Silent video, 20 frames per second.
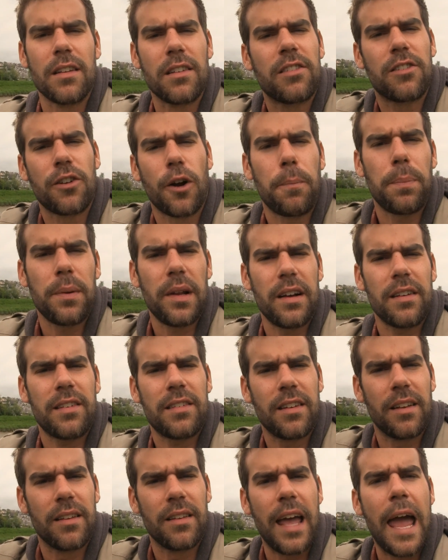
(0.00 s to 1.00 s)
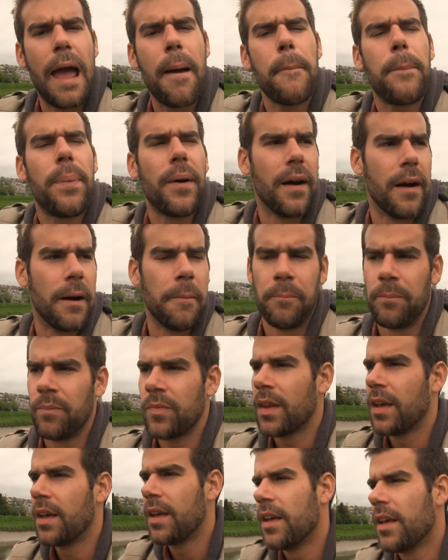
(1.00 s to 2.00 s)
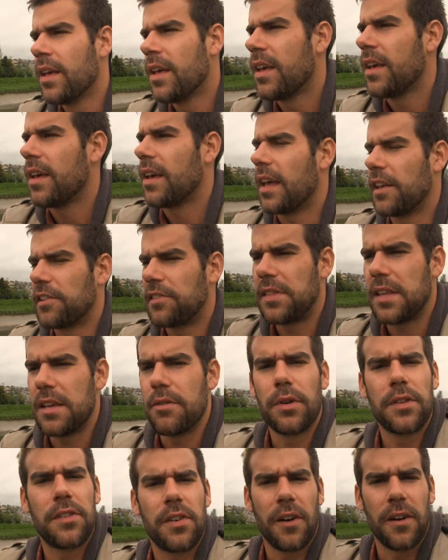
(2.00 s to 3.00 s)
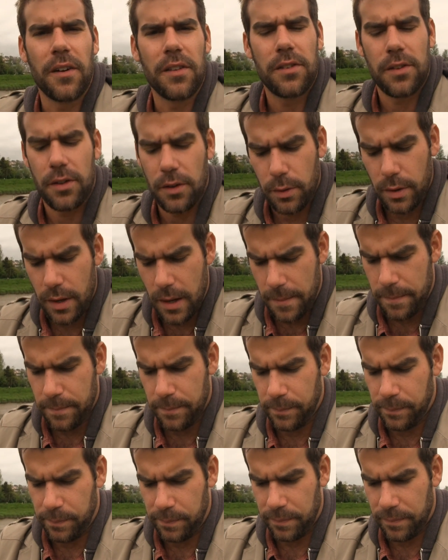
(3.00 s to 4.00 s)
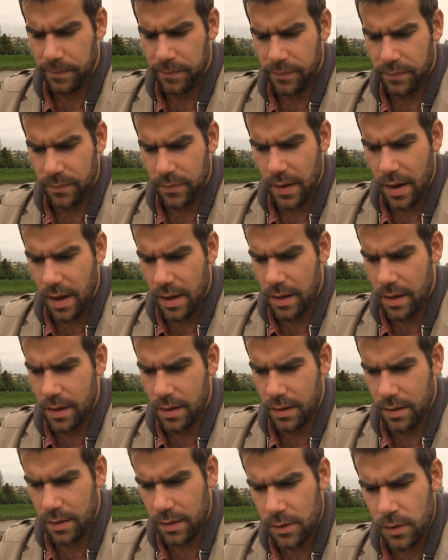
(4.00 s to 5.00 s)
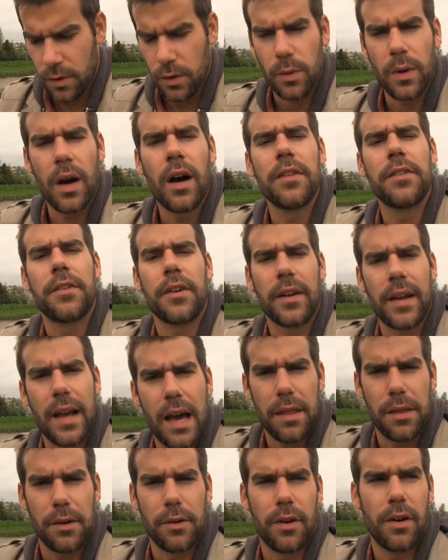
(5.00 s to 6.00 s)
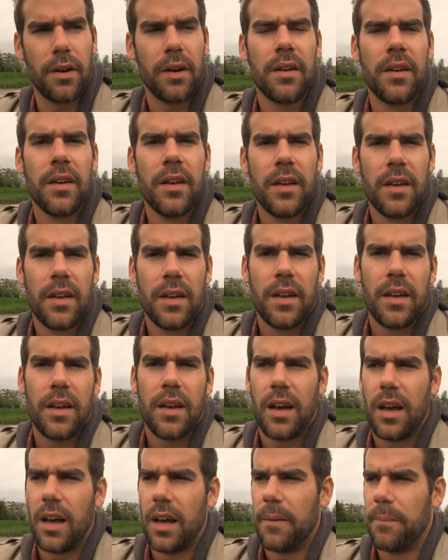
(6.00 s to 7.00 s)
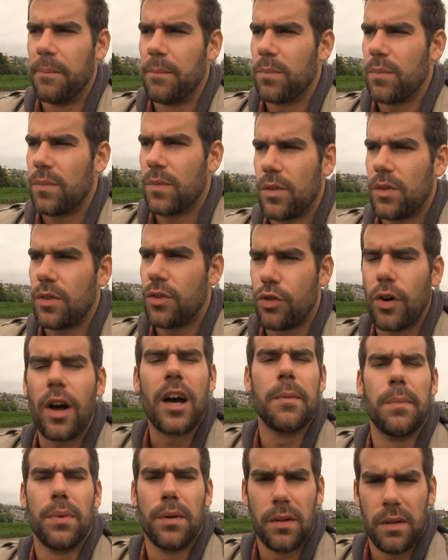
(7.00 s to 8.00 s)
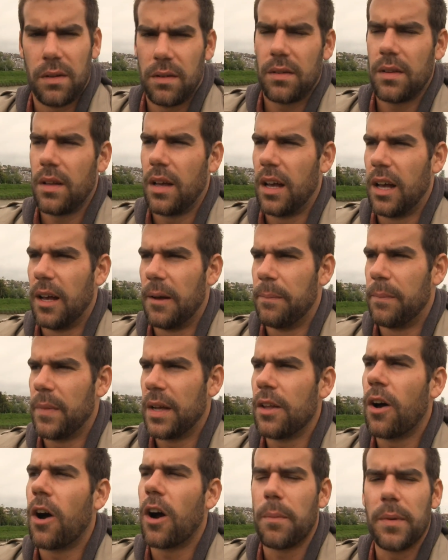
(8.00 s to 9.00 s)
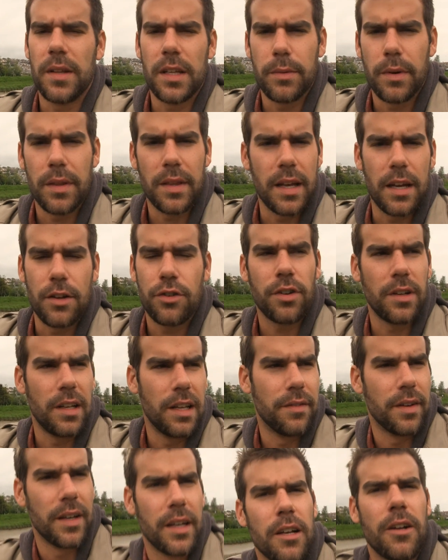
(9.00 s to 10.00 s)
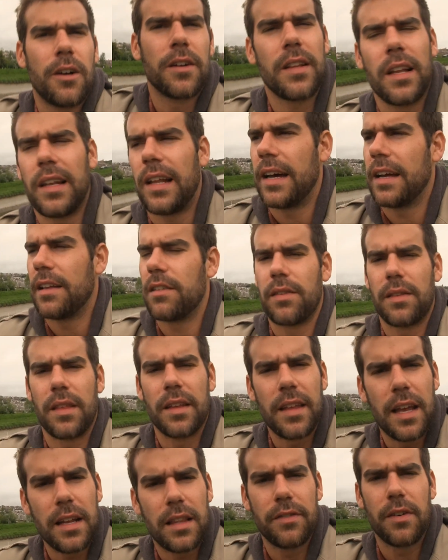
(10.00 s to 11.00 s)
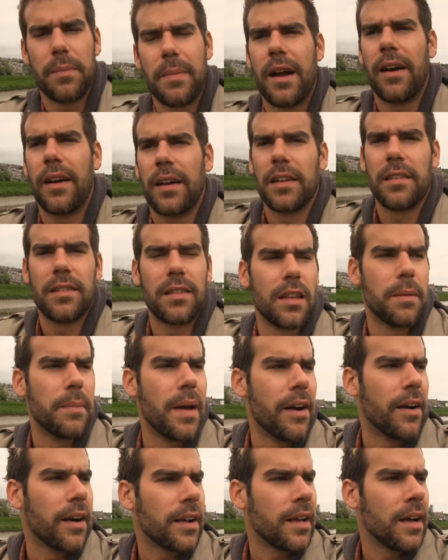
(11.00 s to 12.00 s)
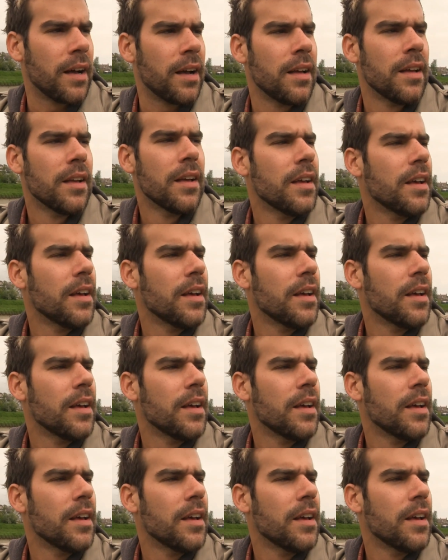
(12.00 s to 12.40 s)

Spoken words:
and surplus and empire, is the return to hunter-gatherer, tribal, in harmony with nature living, along the lines of the Native Americans in America.